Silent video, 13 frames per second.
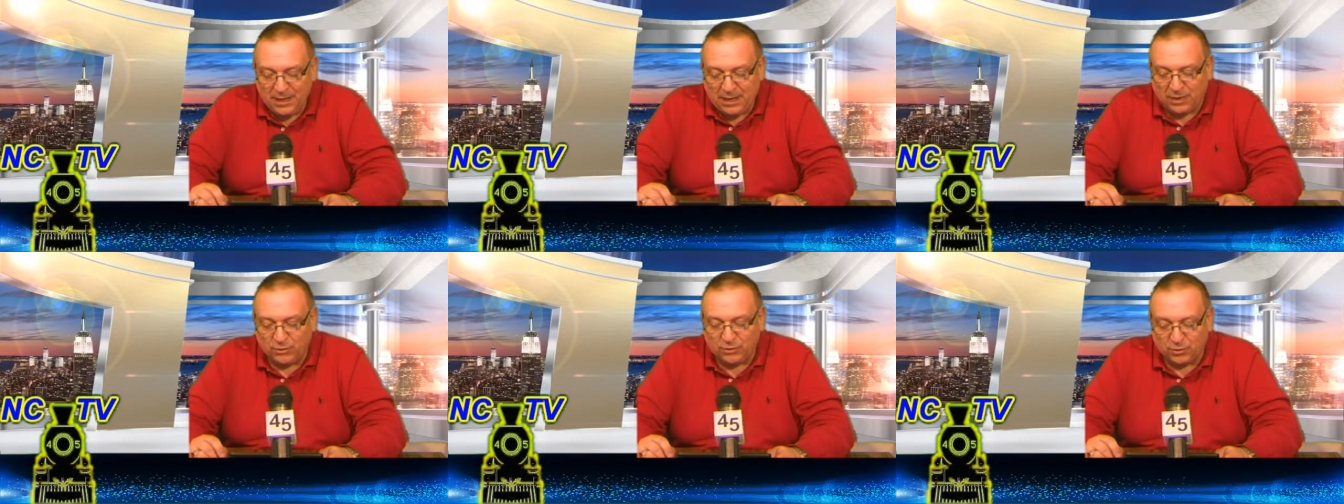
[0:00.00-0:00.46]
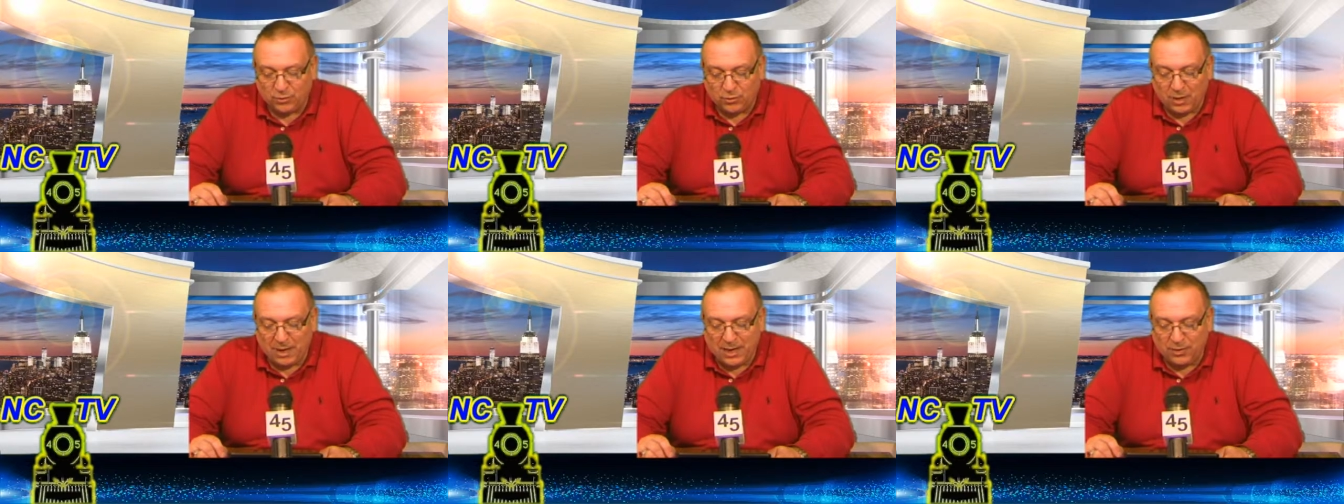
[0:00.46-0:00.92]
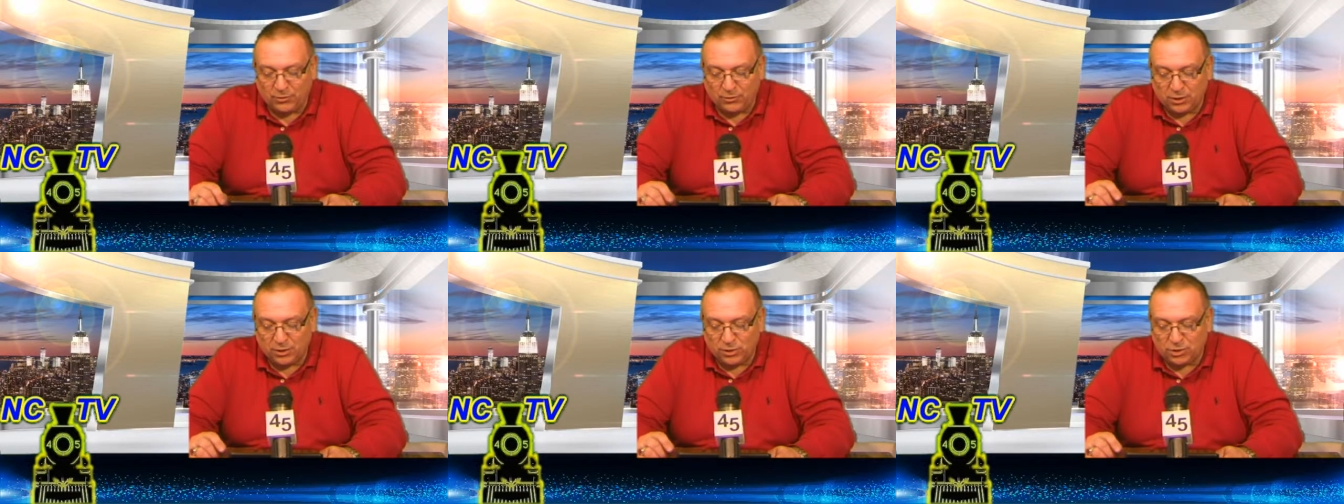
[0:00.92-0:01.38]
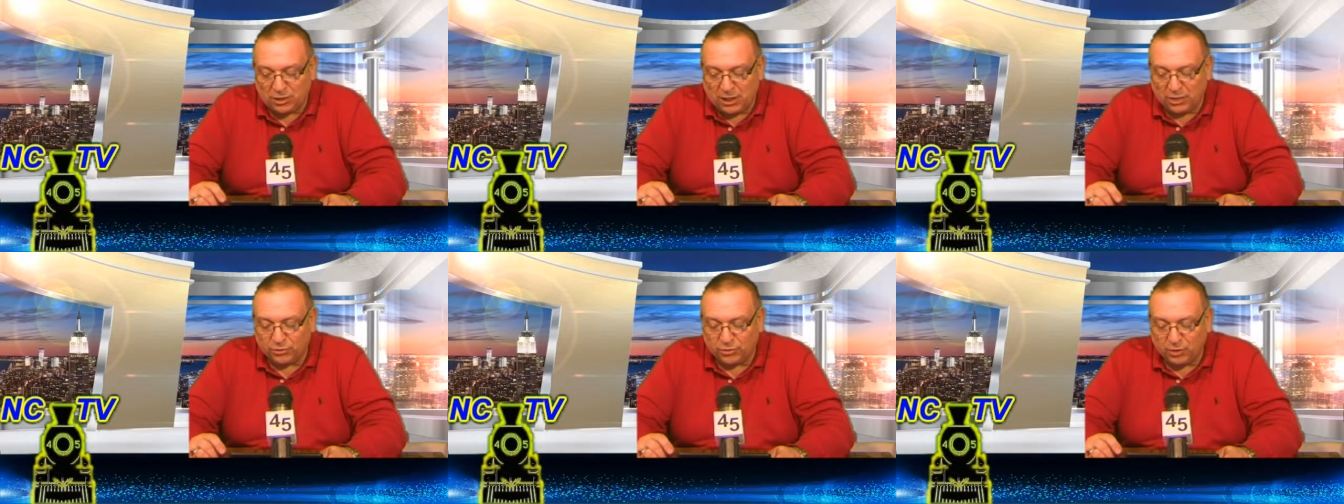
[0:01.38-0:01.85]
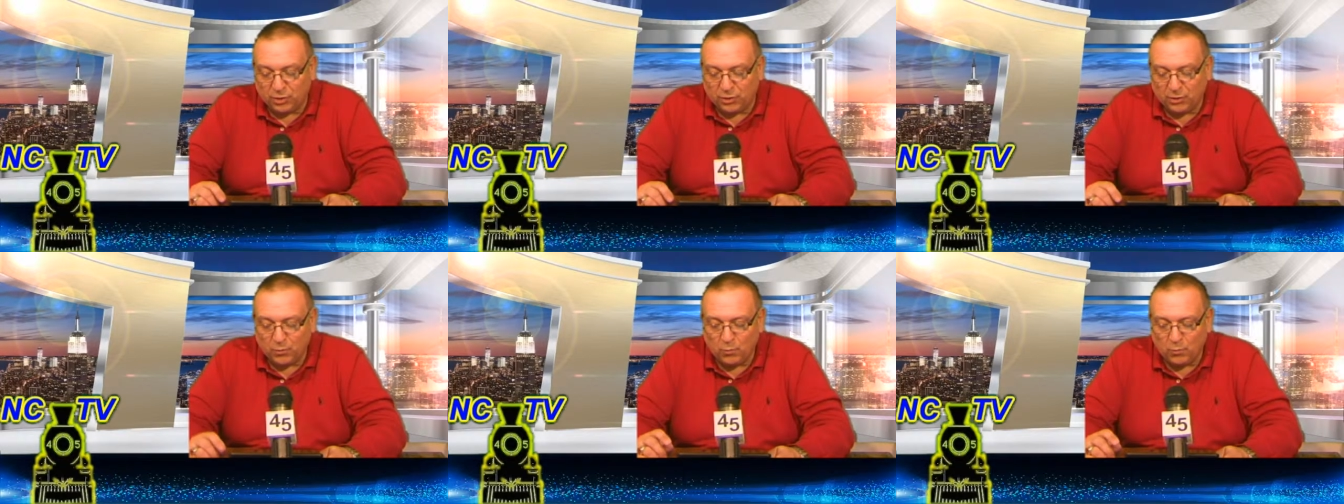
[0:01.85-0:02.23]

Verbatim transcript: Underground shelter,